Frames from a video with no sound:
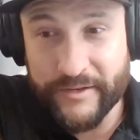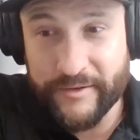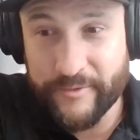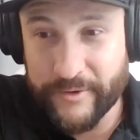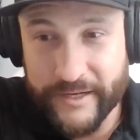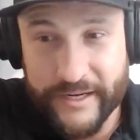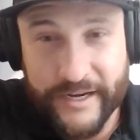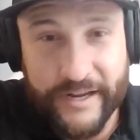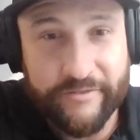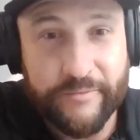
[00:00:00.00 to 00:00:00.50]

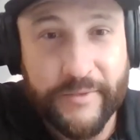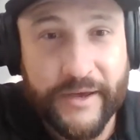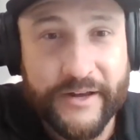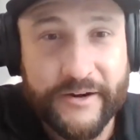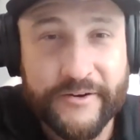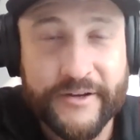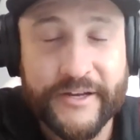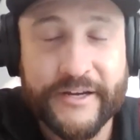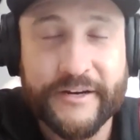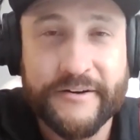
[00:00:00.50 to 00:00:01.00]
We're gonna have Matt
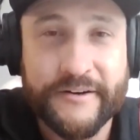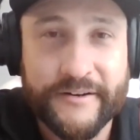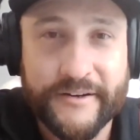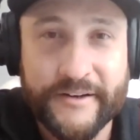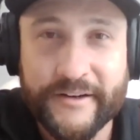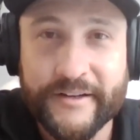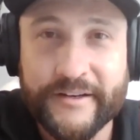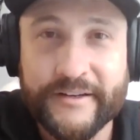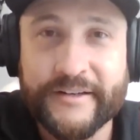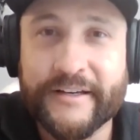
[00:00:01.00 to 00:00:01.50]
O'Hara
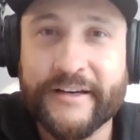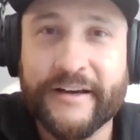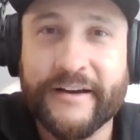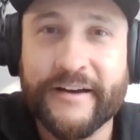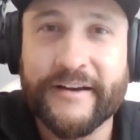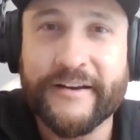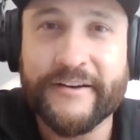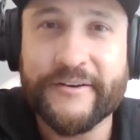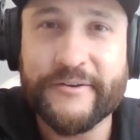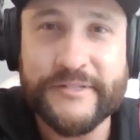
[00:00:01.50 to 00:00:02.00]
on,
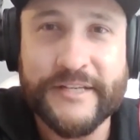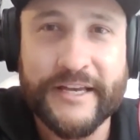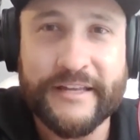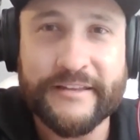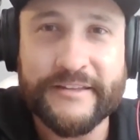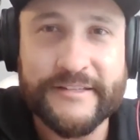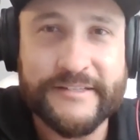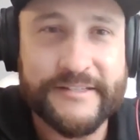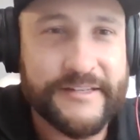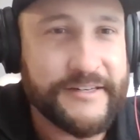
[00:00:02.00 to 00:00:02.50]
who's
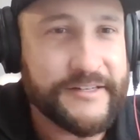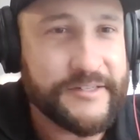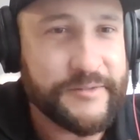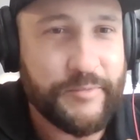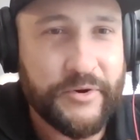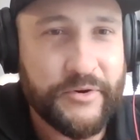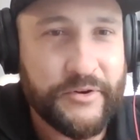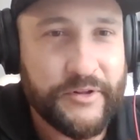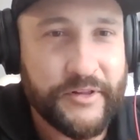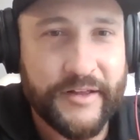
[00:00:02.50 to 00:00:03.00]
had this in his
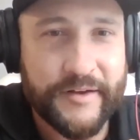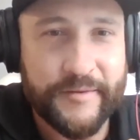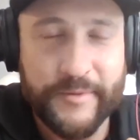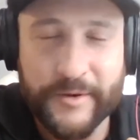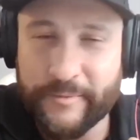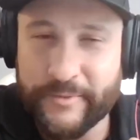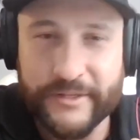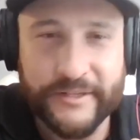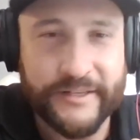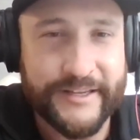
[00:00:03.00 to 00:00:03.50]
boat club
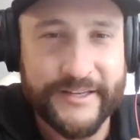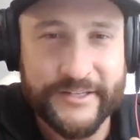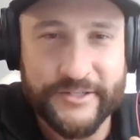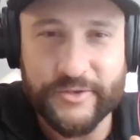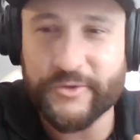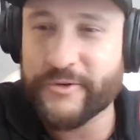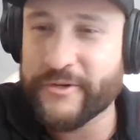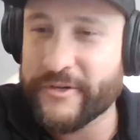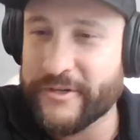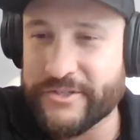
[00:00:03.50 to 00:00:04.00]
up at Lake
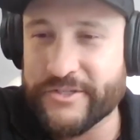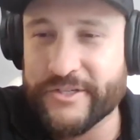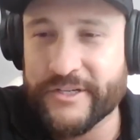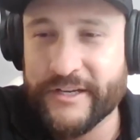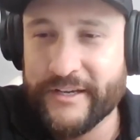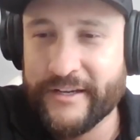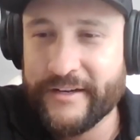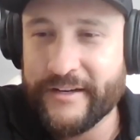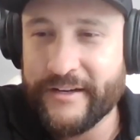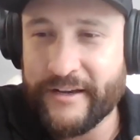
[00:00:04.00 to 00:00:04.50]
George.
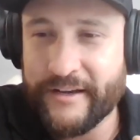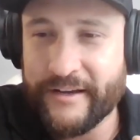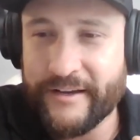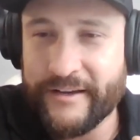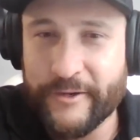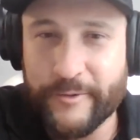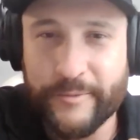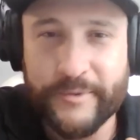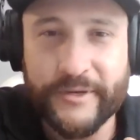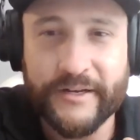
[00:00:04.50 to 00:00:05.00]

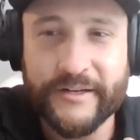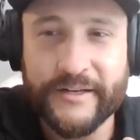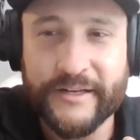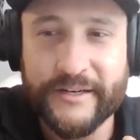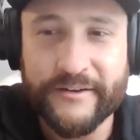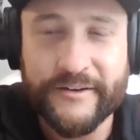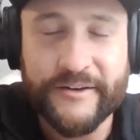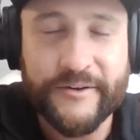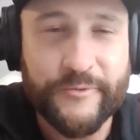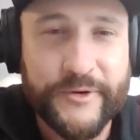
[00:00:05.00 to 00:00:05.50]
He'll be on
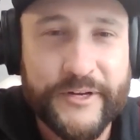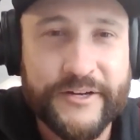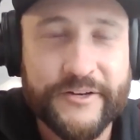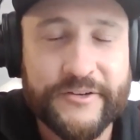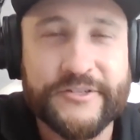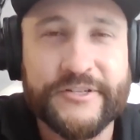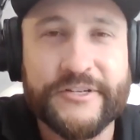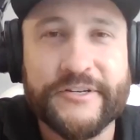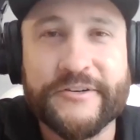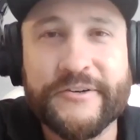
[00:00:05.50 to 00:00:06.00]
here in a week or
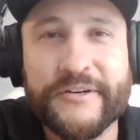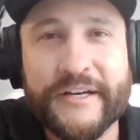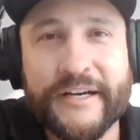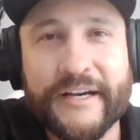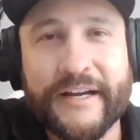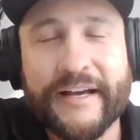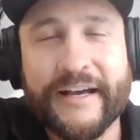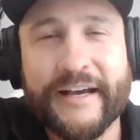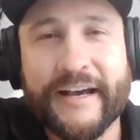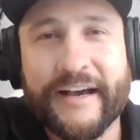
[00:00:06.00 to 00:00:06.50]
two.
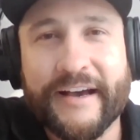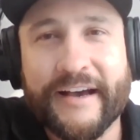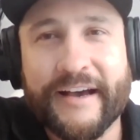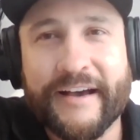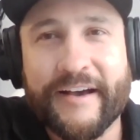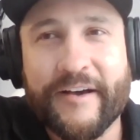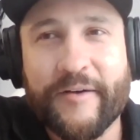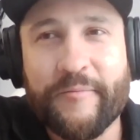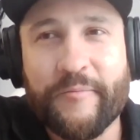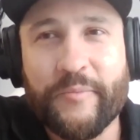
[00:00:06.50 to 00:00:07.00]

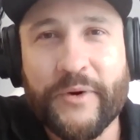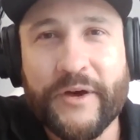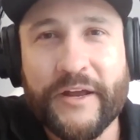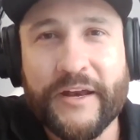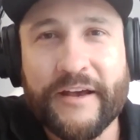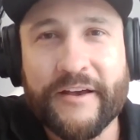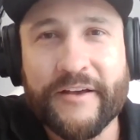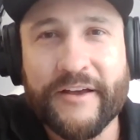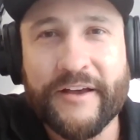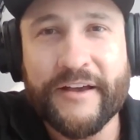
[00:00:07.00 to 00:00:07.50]

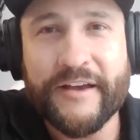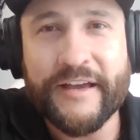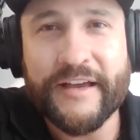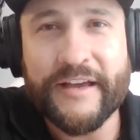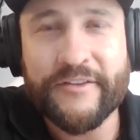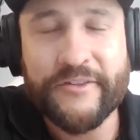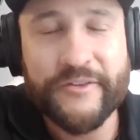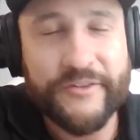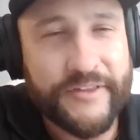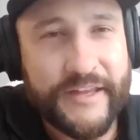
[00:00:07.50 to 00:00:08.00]
But
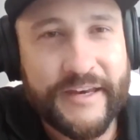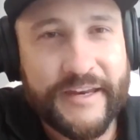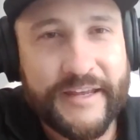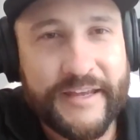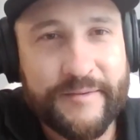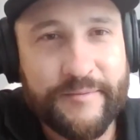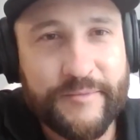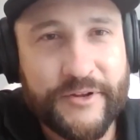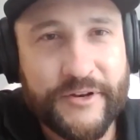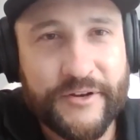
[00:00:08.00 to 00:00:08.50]
other than
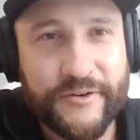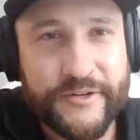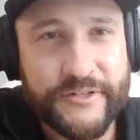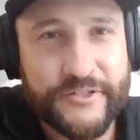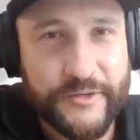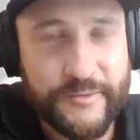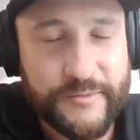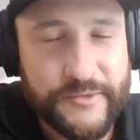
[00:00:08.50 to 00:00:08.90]
him, in terms